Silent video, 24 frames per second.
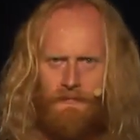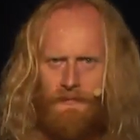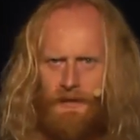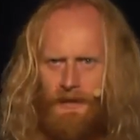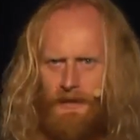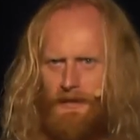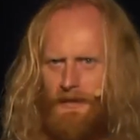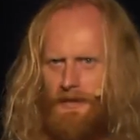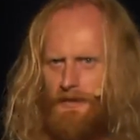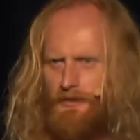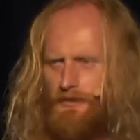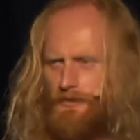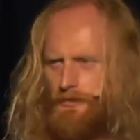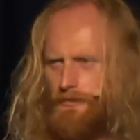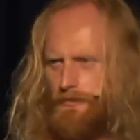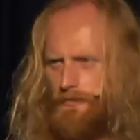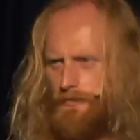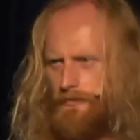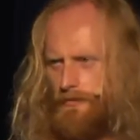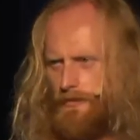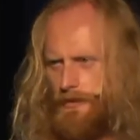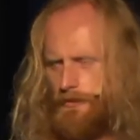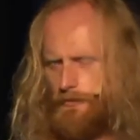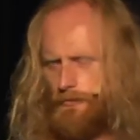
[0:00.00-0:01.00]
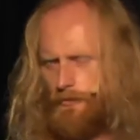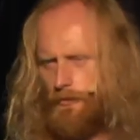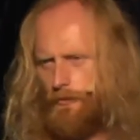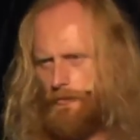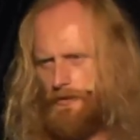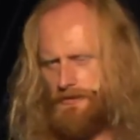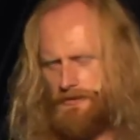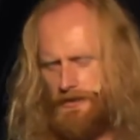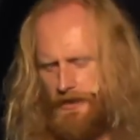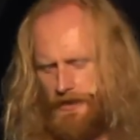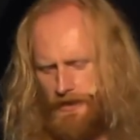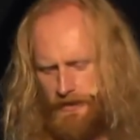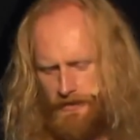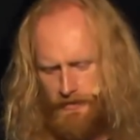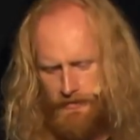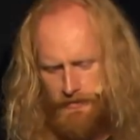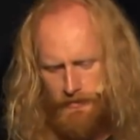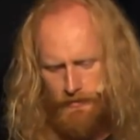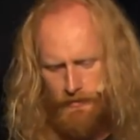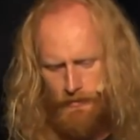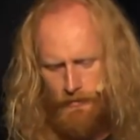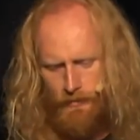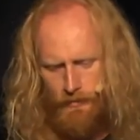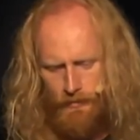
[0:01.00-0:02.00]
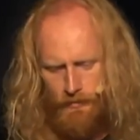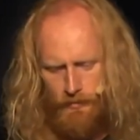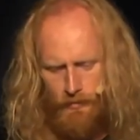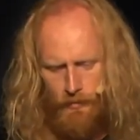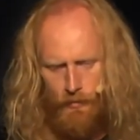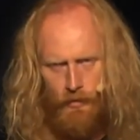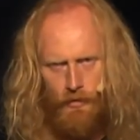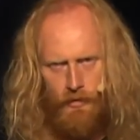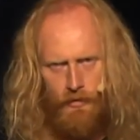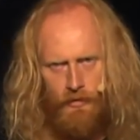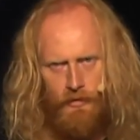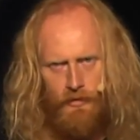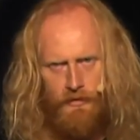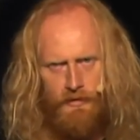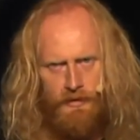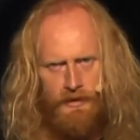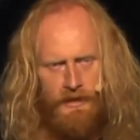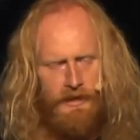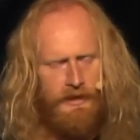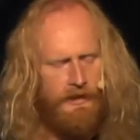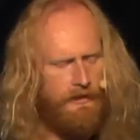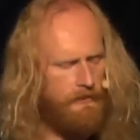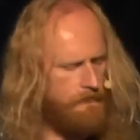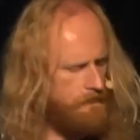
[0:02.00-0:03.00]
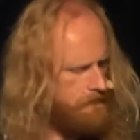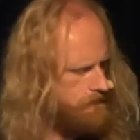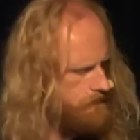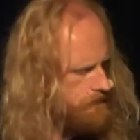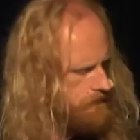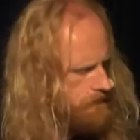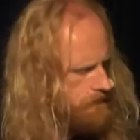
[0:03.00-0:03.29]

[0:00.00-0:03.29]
and that's, that's what we're starting to, to work on now.